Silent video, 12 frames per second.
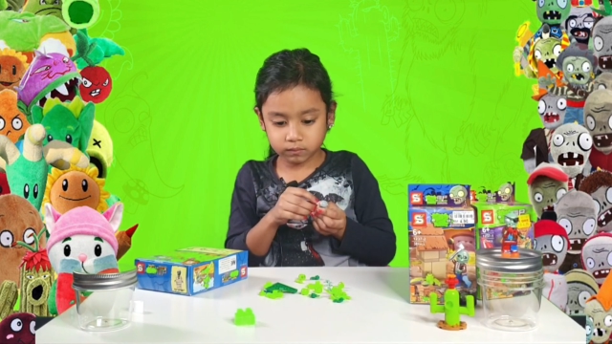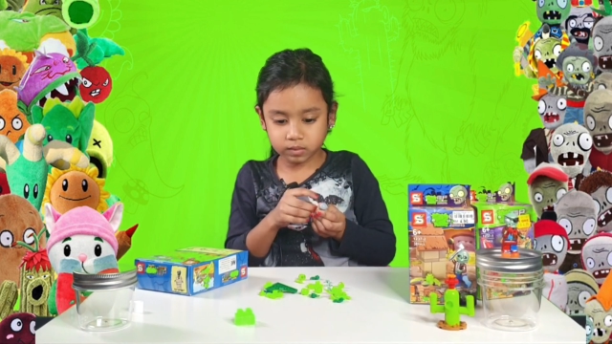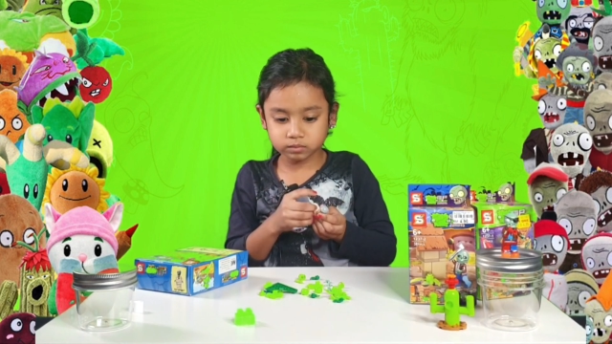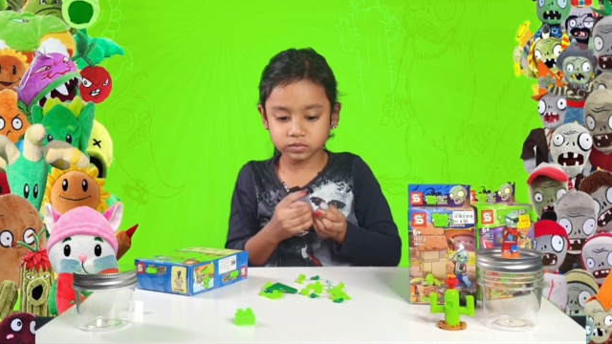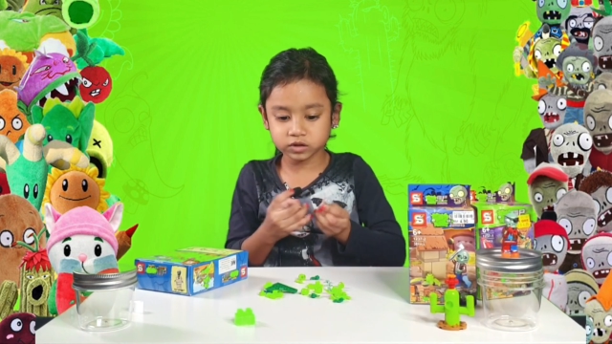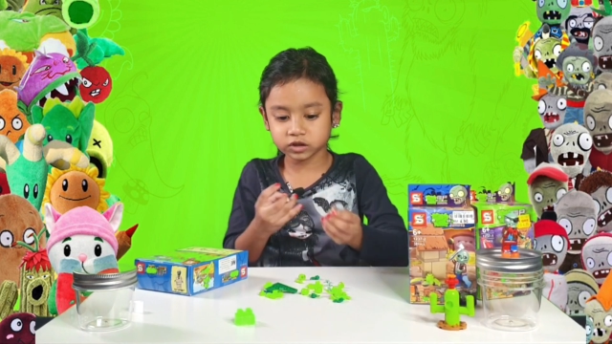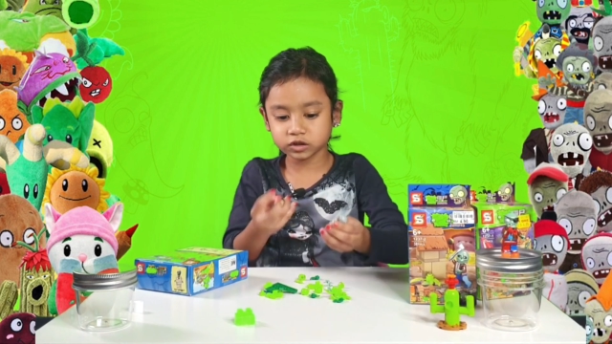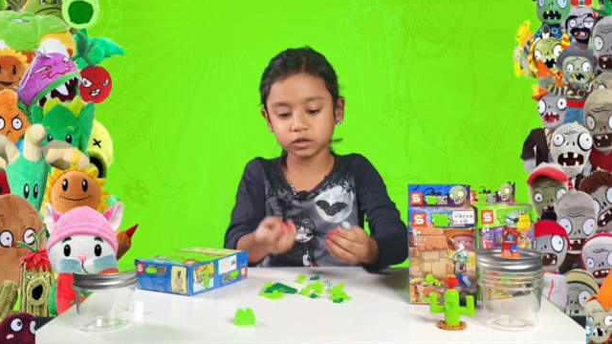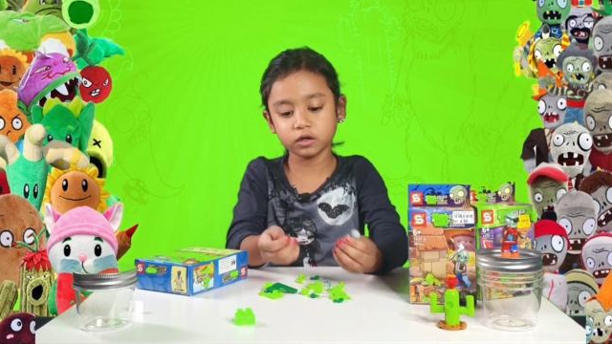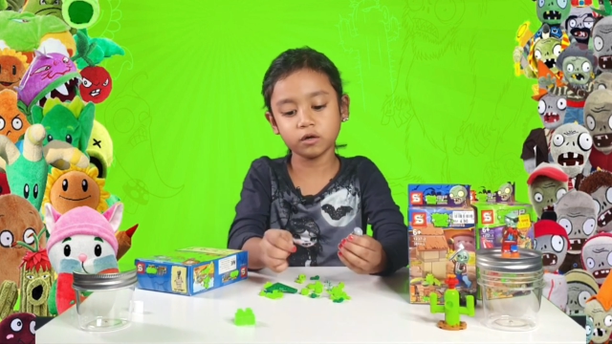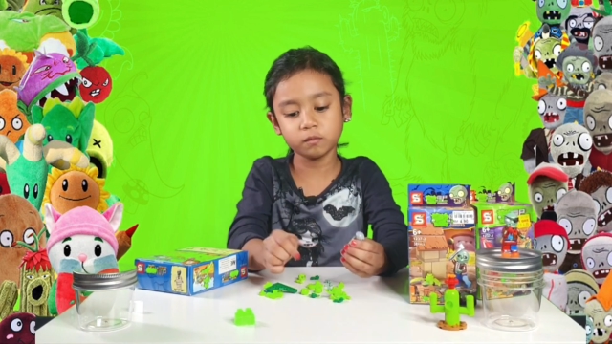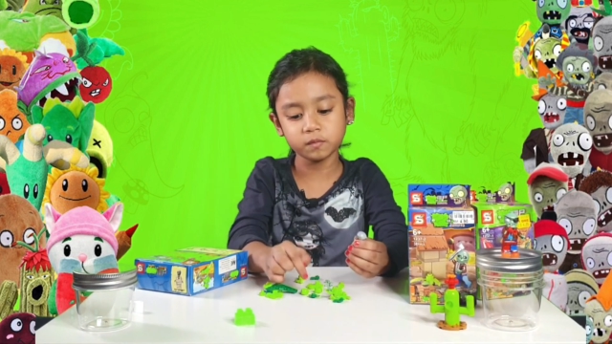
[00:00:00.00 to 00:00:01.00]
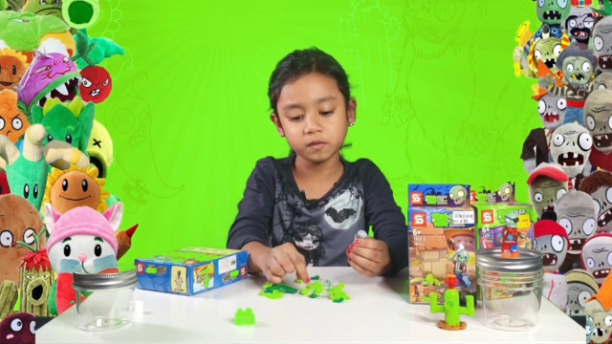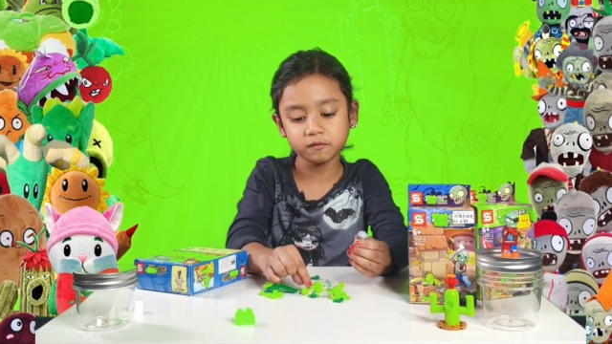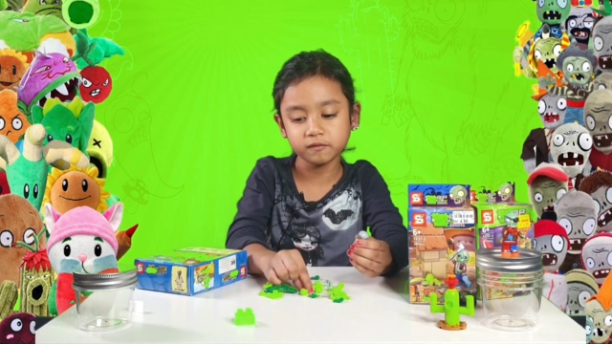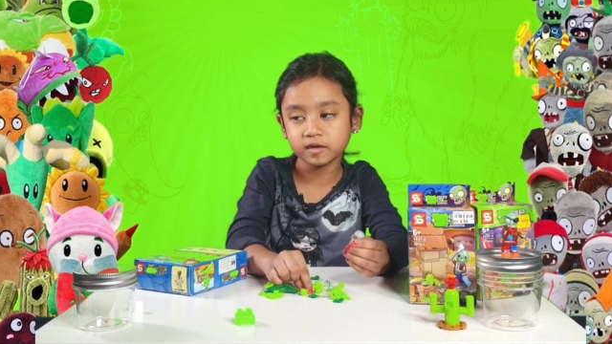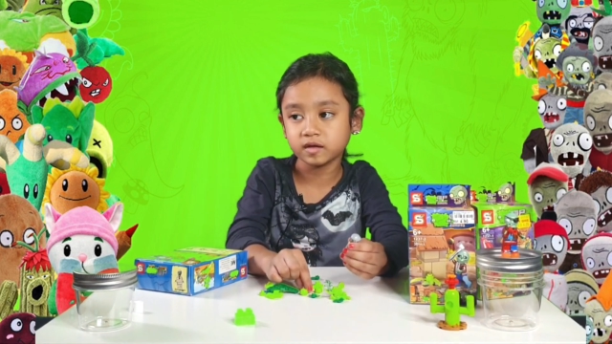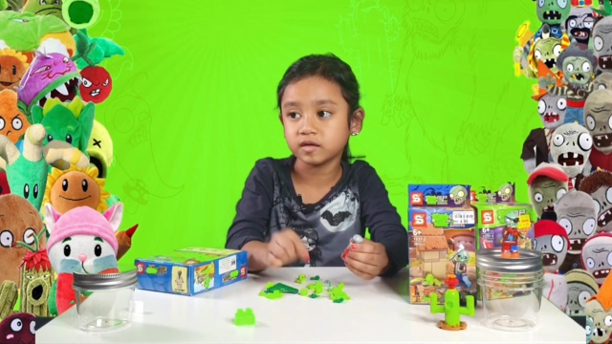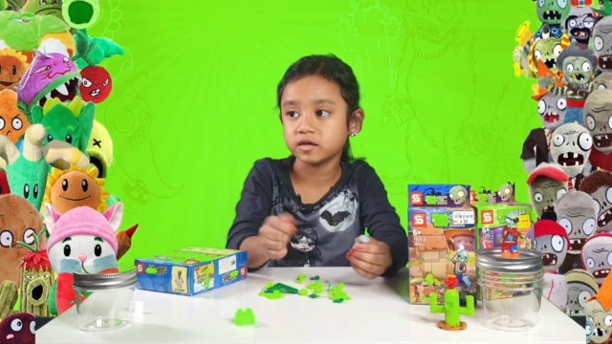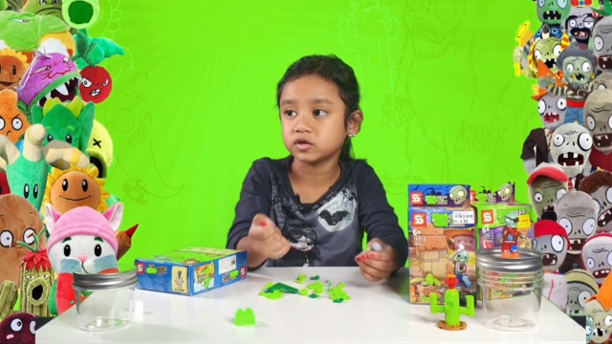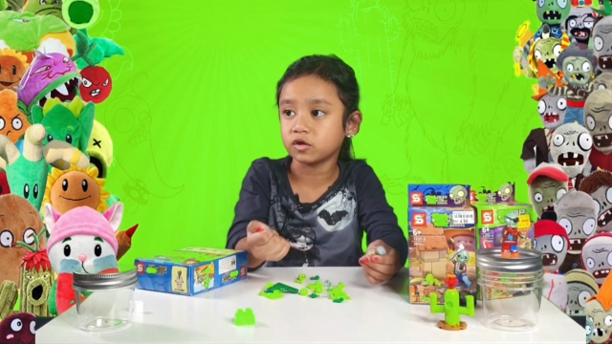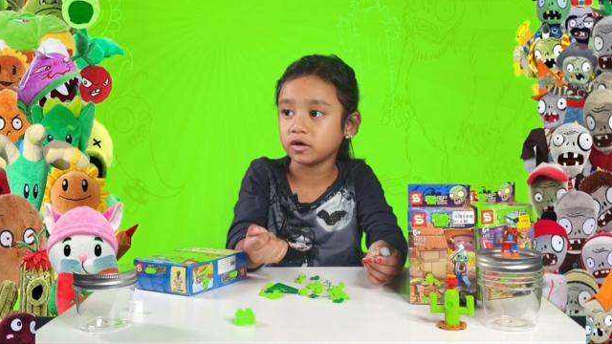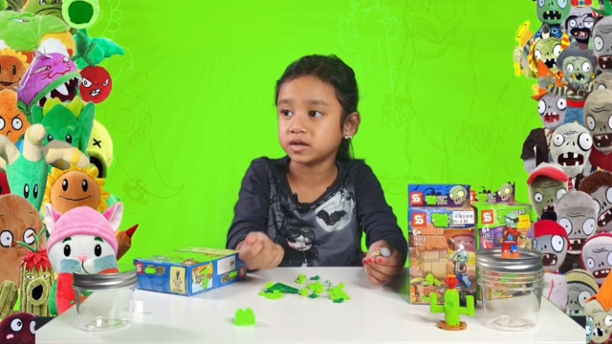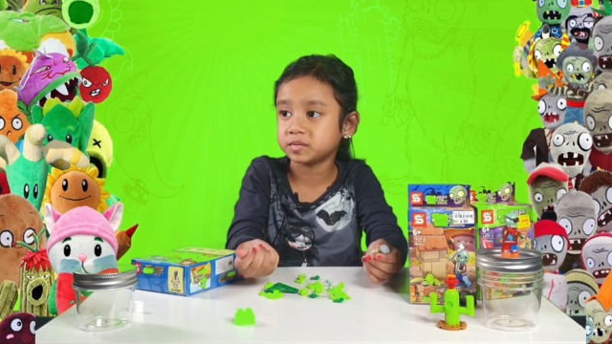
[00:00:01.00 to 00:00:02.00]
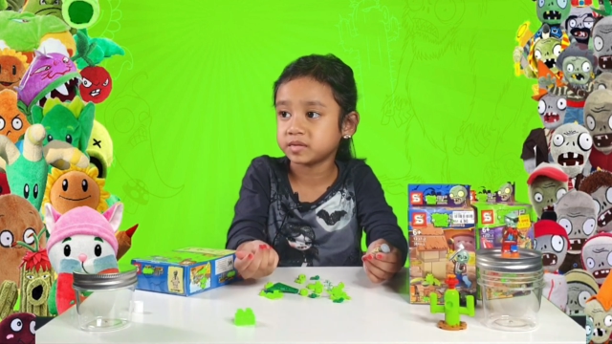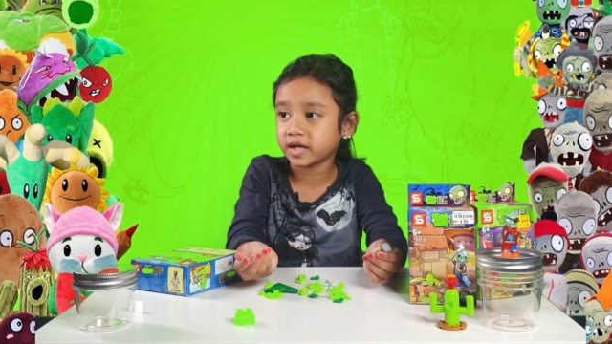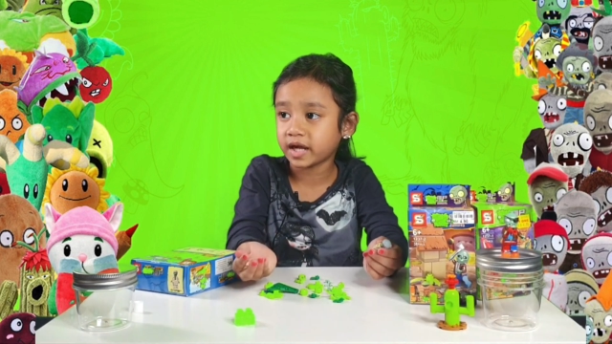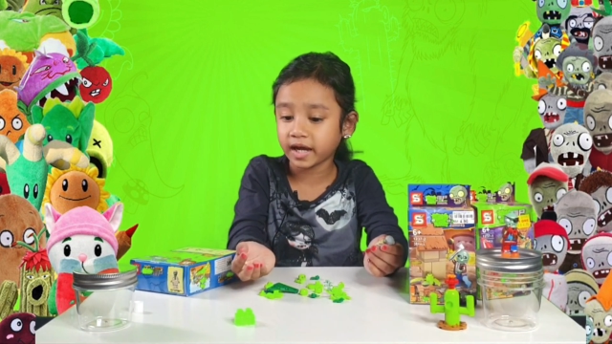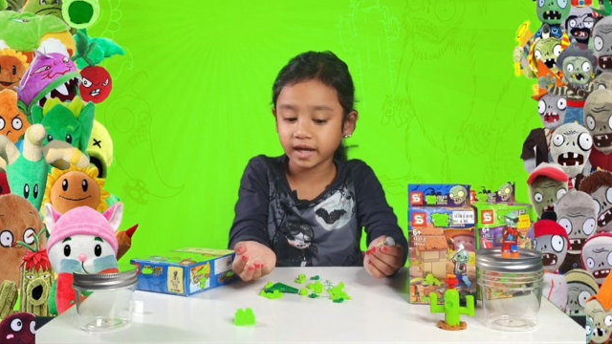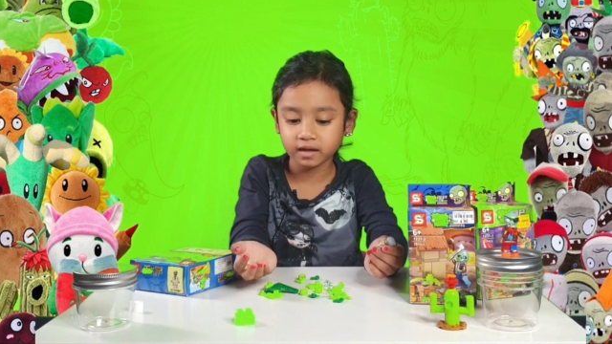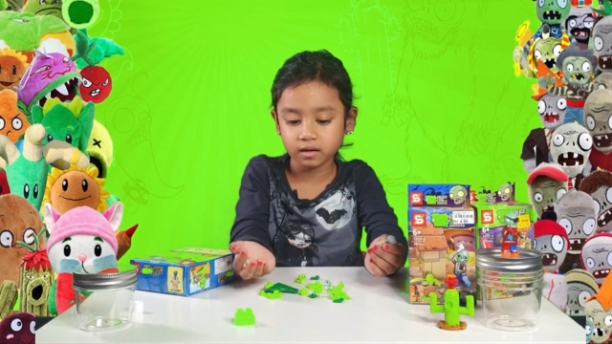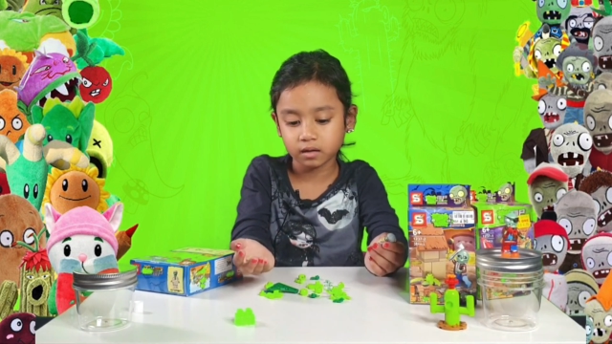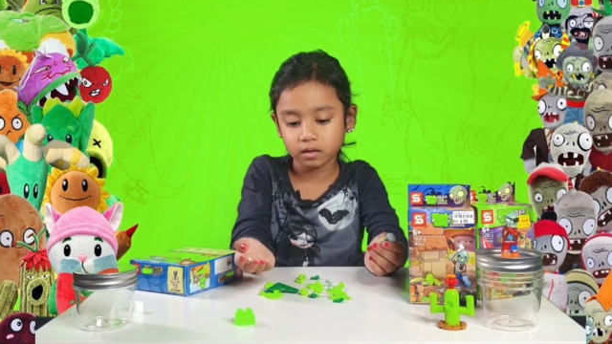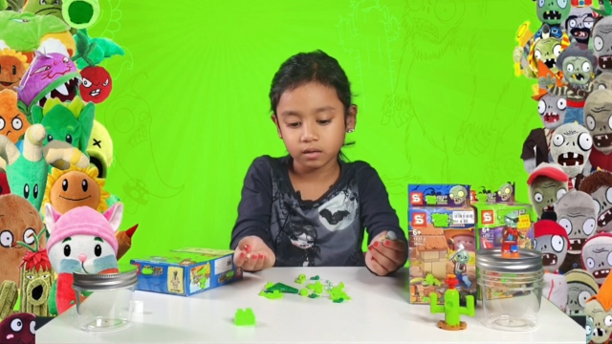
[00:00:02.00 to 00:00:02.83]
Mama, can you help me with this one again?